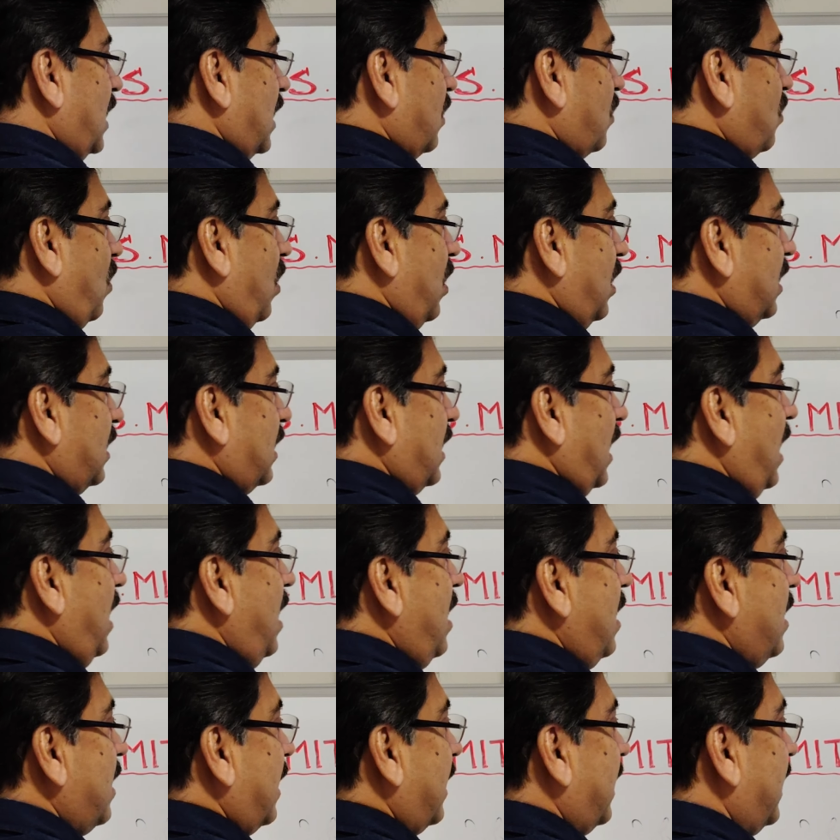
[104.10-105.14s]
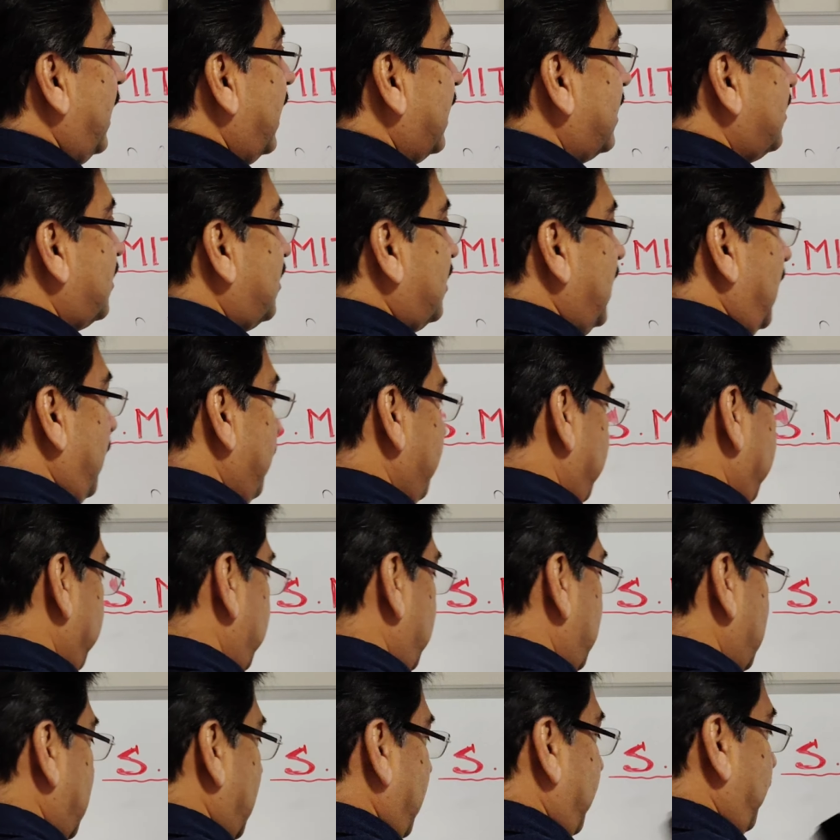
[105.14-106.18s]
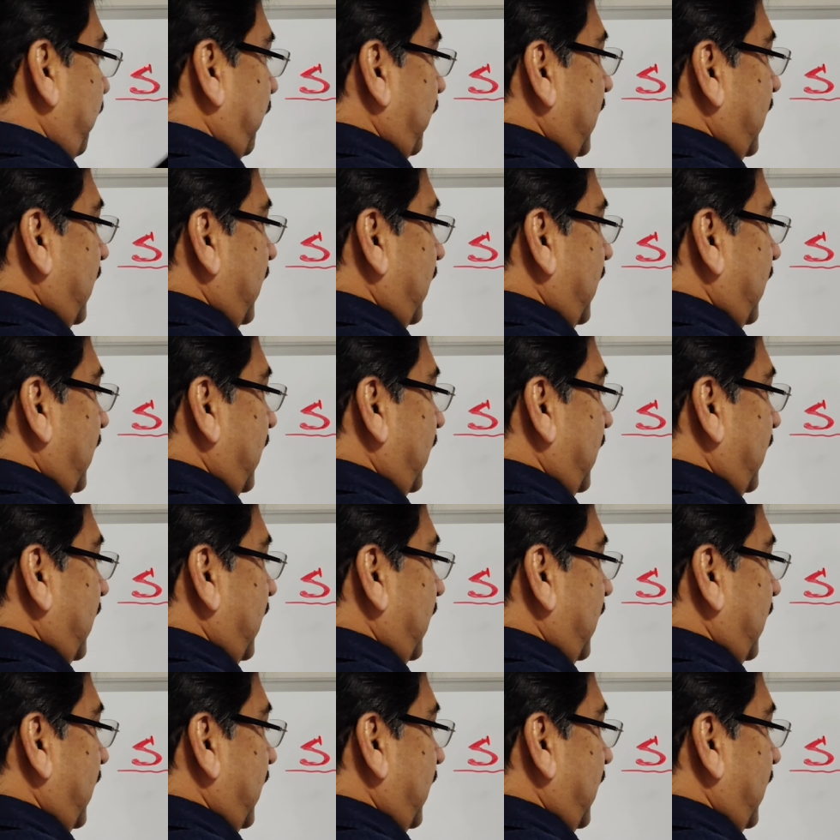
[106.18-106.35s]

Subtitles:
are called the extremes.